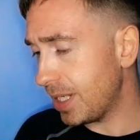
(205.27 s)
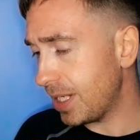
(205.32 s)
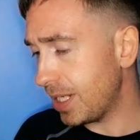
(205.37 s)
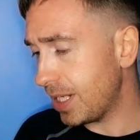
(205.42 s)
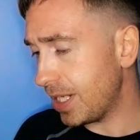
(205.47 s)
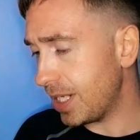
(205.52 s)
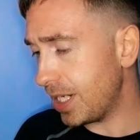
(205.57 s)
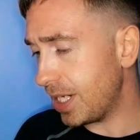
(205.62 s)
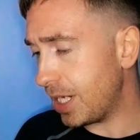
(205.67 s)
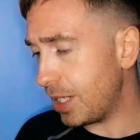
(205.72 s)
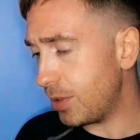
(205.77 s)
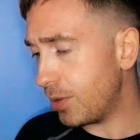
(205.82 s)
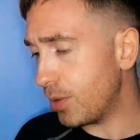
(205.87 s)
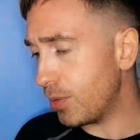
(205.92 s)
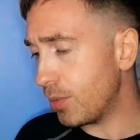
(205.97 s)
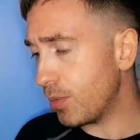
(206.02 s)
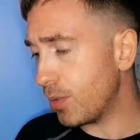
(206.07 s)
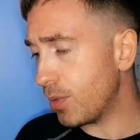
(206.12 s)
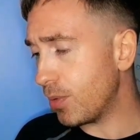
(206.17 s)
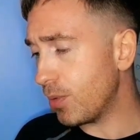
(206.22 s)
You know,
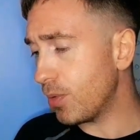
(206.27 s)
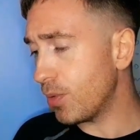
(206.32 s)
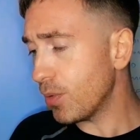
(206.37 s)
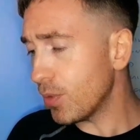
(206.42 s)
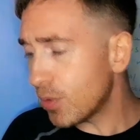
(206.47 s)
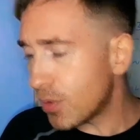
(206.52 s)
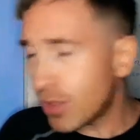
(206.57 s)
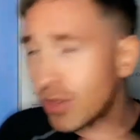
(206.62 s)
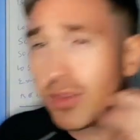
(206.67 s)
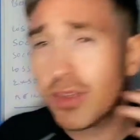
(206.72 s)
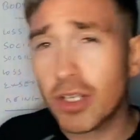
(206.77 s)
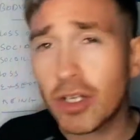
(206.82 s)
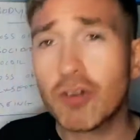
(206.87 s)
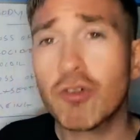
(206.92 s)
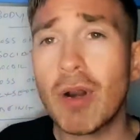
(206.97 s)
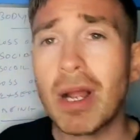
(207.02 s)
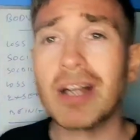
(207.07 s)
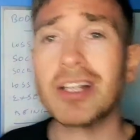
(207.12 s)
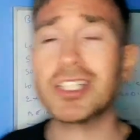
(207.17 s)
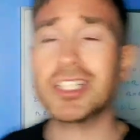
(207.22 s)
the
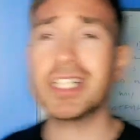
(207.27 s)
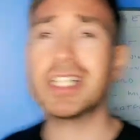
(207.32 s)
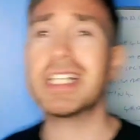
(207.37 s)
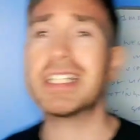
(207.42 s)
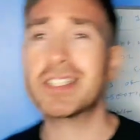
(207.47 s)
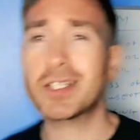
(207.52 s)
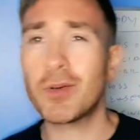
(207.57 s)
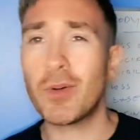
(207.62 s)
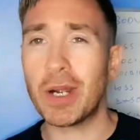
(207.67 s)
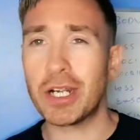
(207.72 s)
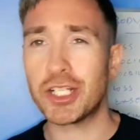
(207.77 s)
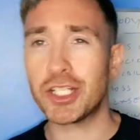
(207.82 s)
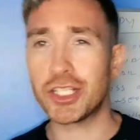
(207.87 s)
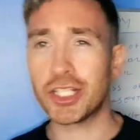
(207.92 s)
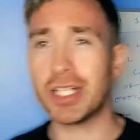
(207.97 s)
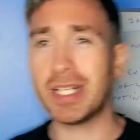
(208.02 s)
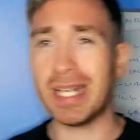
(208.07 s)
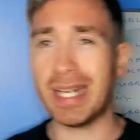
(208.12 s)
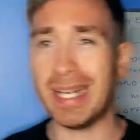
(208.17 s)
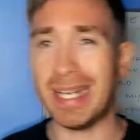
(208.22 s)
crux of this
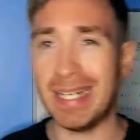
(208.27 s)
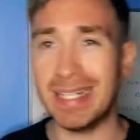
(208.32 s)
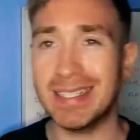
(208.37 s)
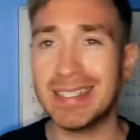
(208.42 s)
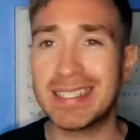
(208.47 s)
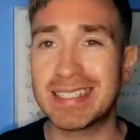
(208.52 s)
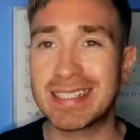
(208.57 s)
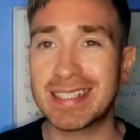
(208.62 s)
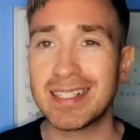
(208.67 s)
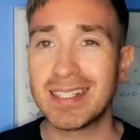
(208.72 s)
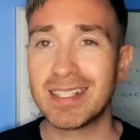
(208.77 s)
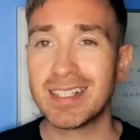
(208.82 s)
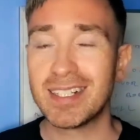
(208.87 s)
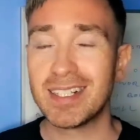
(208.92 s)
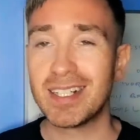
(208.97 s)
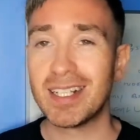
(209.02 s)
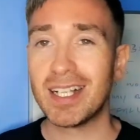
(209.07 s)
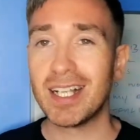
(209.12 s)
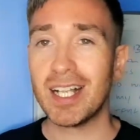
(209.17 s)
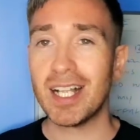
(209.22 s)
question is
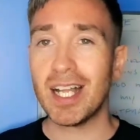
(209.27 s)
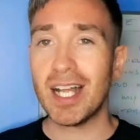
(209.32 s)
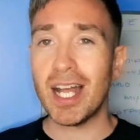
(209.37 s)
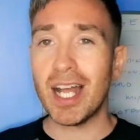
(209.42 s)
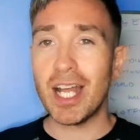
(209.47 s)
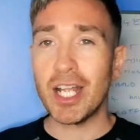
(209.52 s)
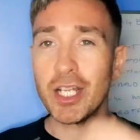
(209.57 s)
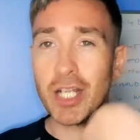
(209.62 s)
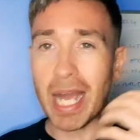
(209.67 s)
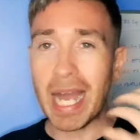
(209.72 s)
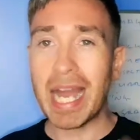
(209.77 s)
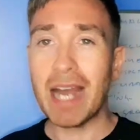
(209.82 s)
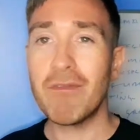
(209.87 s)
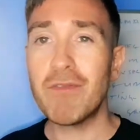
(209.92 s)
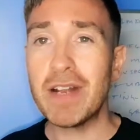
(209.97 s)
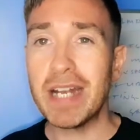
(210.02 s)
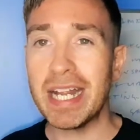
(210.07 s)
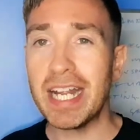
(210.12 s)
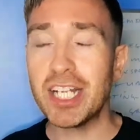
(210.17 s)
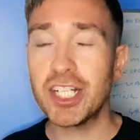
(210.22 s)
you're
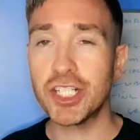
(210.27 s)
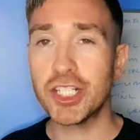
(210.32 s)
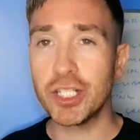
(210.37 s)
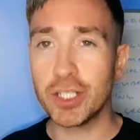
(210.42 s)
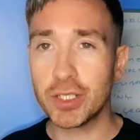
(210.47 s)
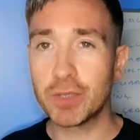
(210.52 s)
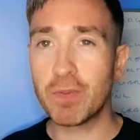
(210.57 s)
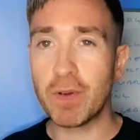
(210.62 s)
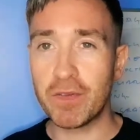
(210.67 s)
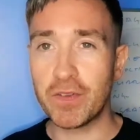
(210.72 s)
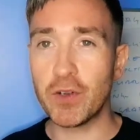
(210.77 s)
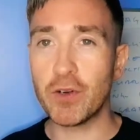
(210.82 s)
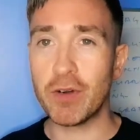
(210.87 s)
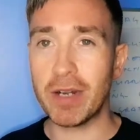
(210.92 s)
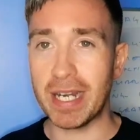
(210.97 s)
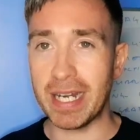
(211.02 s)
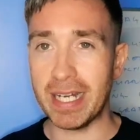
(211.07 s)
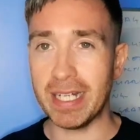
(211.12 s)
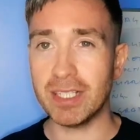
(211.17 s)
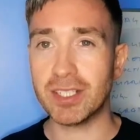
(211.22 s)
having issues with your
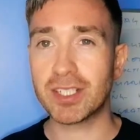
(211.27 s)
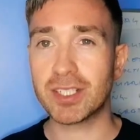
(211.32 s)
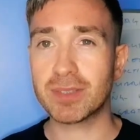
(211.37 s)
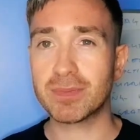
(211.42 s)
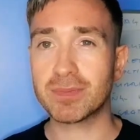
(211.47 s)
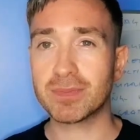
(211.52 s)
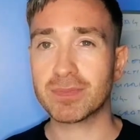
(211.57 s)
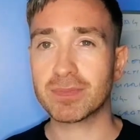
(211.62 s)
ears.